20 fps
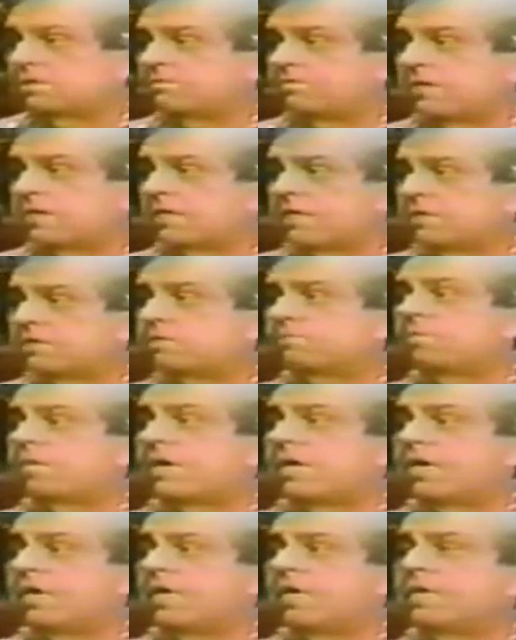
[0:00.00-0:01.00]
financed
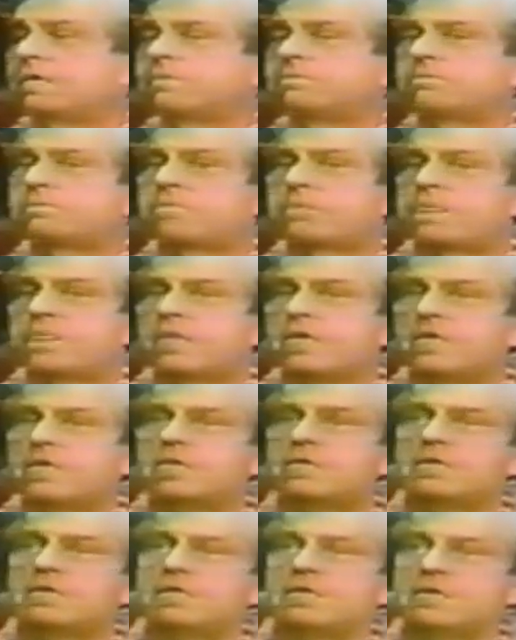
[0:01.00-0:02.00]
by
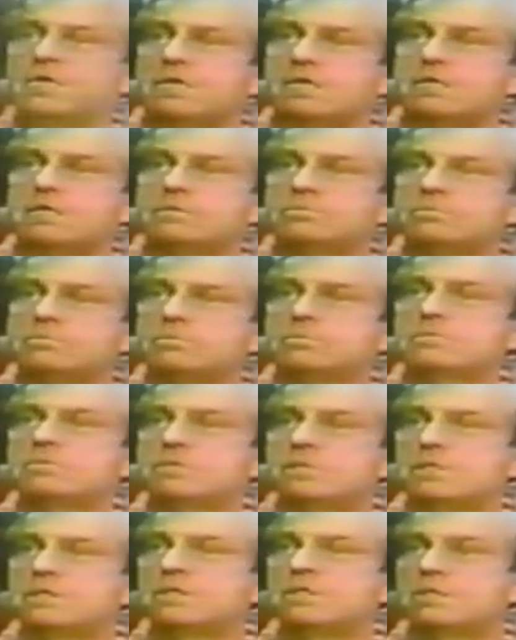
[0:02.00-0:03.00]
the um,
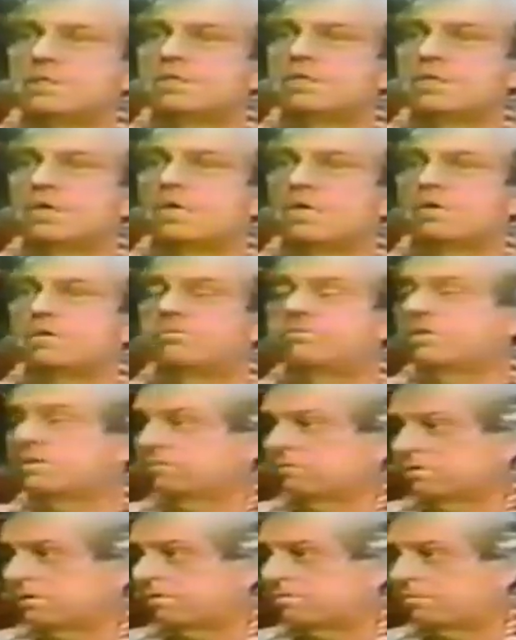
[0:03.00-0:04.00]
uh, Federal
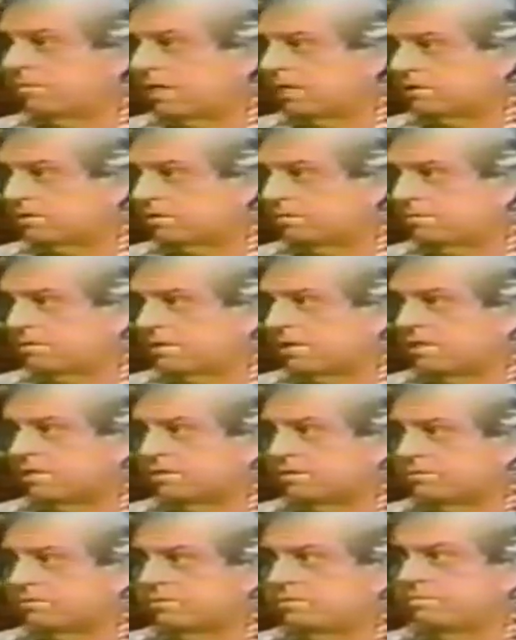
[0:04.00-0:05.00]
Reserve banks themselves.
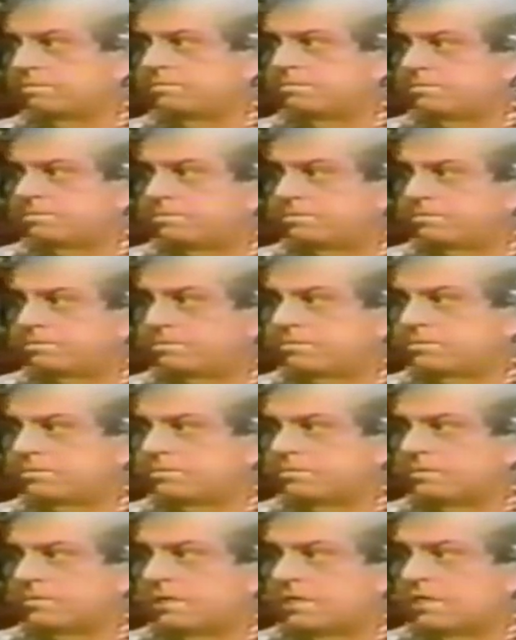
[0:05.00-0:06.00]

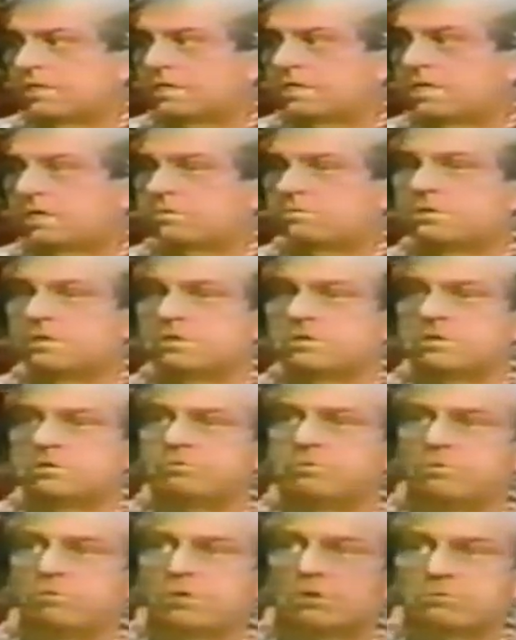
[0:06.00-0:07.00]
In other words, if you
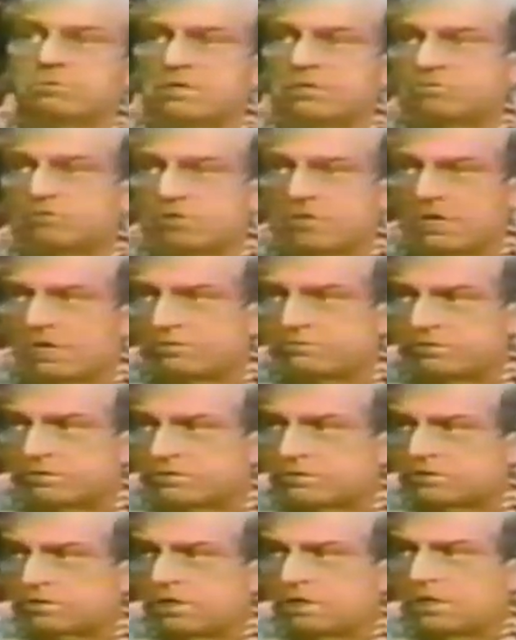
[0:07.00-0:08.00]
want to run for office,
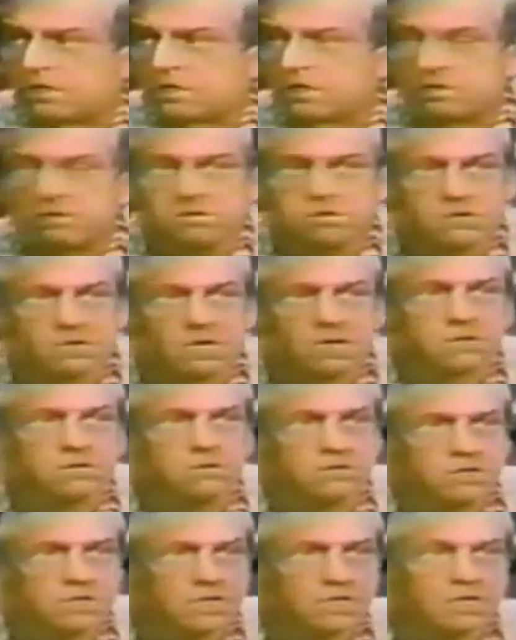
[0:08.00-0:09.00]
you are not going to
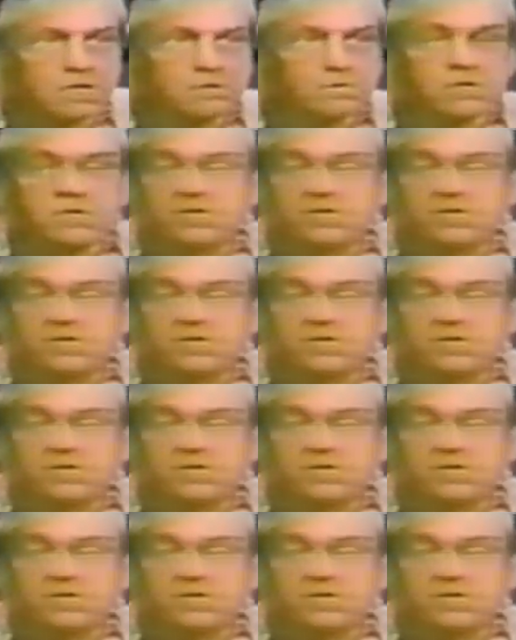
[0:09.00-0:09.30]
get any money